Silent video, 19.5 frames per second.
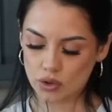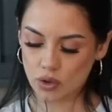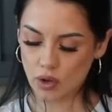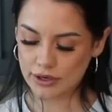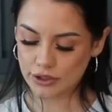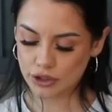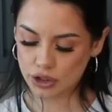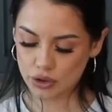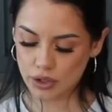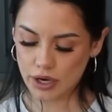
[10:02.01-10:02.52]
So
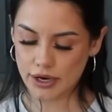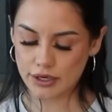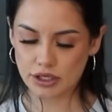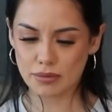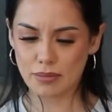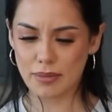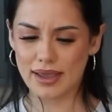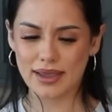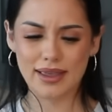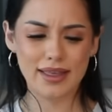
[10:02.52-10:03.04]
I just try
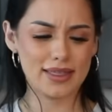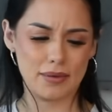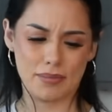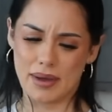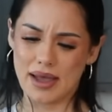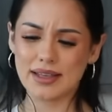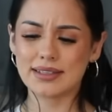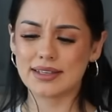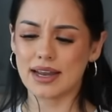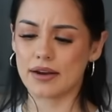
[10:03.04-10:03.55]
to make the
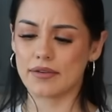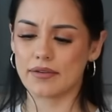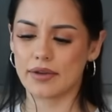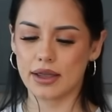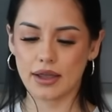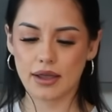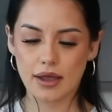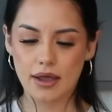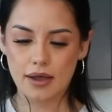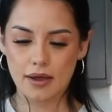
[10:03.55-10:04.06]
best out of
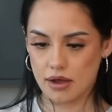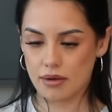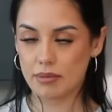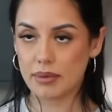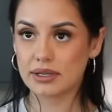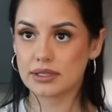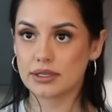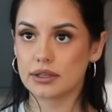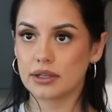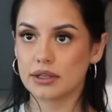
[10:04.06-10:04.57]
it. I'm
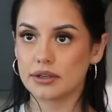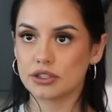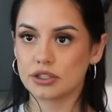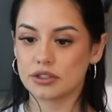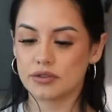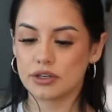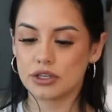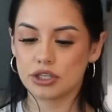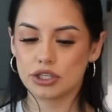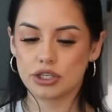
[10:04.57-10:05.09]
basically
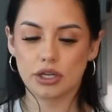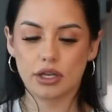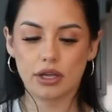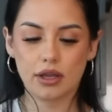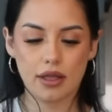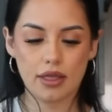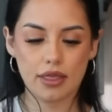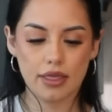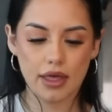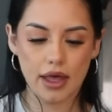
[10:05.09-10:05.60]
just
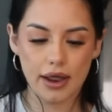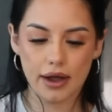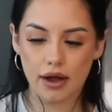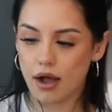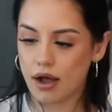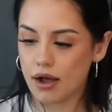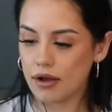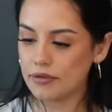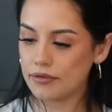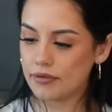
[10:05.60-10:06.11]
finishing that
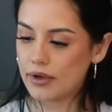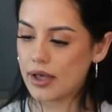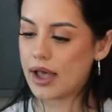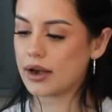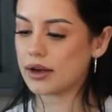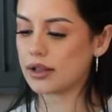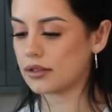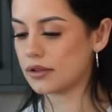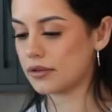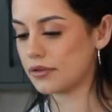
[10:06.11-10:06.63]
off,
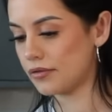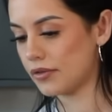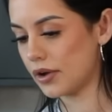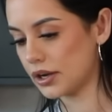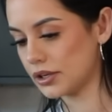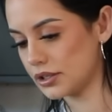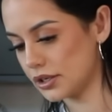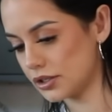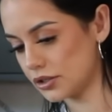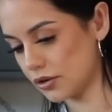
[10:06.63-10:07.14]
adding the
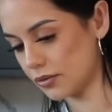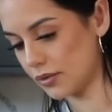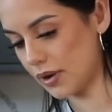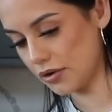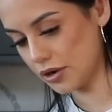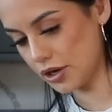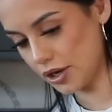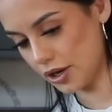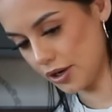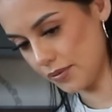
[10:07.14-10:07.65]
fondant
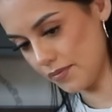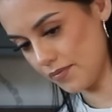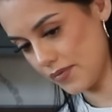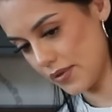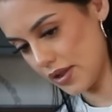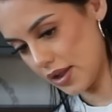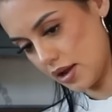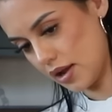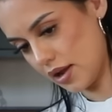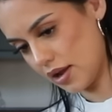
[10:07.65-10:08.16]
around
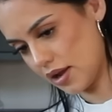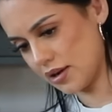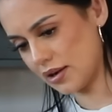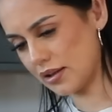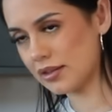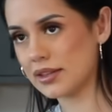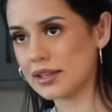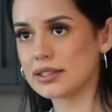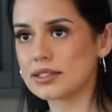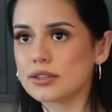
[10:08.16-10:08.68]
here.
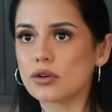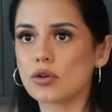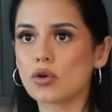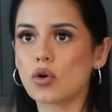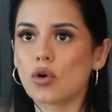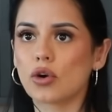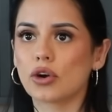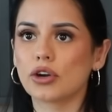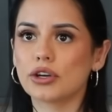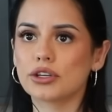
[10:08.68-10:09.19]
And this little
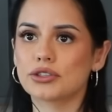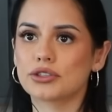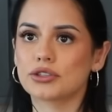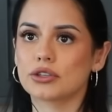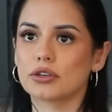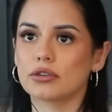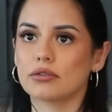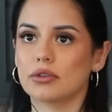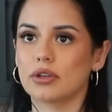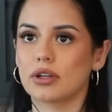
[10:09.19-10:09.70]
corner is,
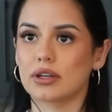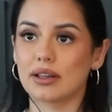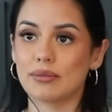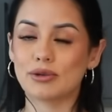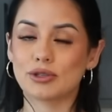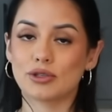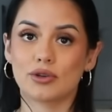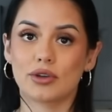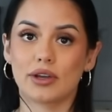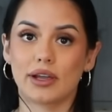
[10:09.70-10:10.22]
look, let
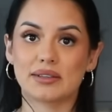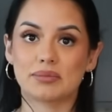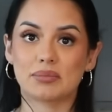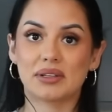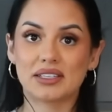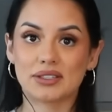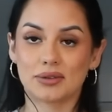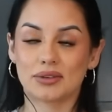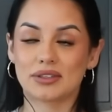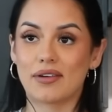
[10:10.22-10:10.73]
me show you guys.
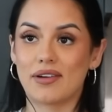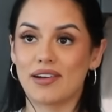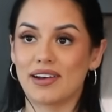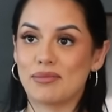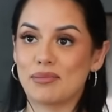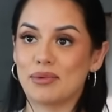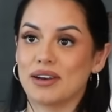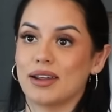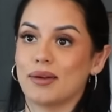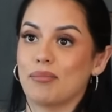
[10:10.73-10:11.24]
Please don't tell
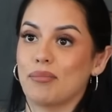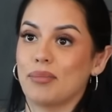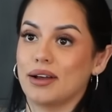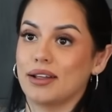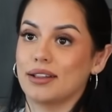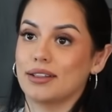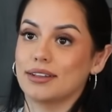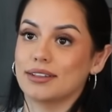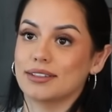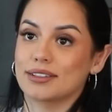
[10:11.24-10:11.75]
anybody,
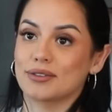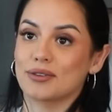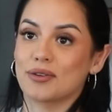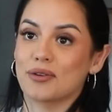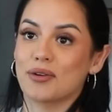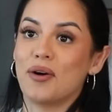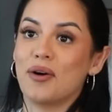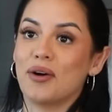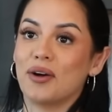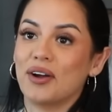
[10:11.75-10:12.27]
but this little
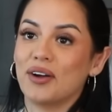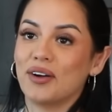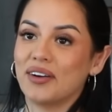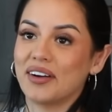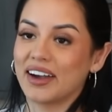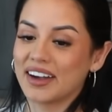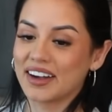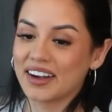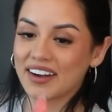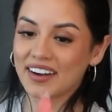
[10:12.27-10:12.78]
corner
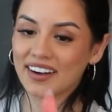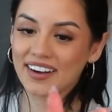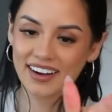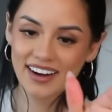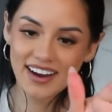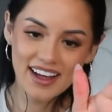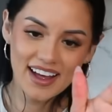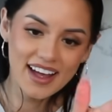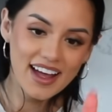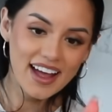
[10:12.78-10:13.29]
right here
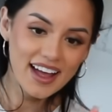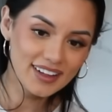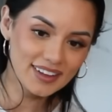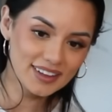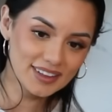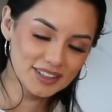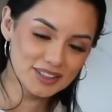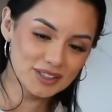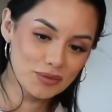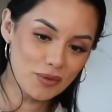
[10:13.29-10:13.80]

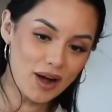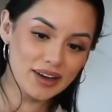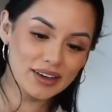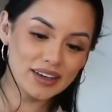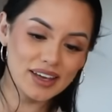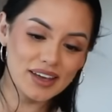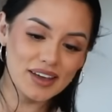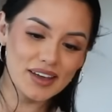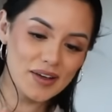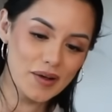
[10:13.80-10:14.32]
looks
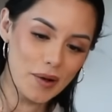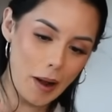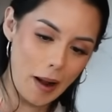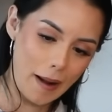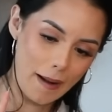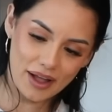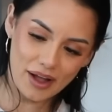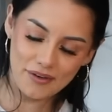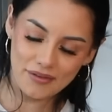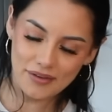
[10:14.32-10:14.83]
wonky.
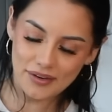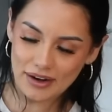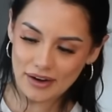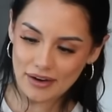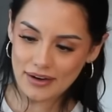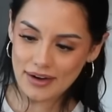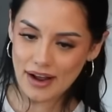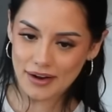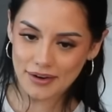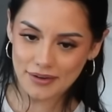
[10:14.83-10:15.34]
I'll figure
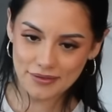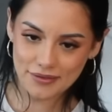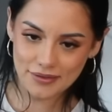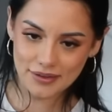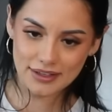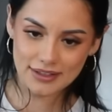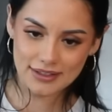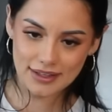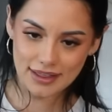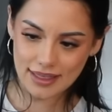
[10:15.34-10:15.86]
out how to
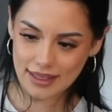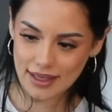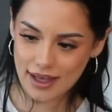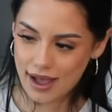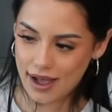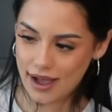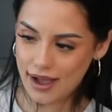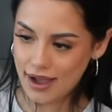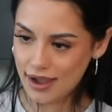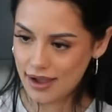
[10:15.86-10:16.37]
fix
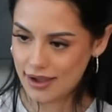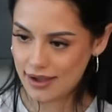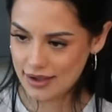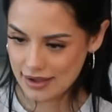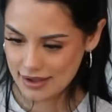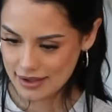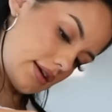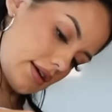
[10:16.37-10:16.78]
that.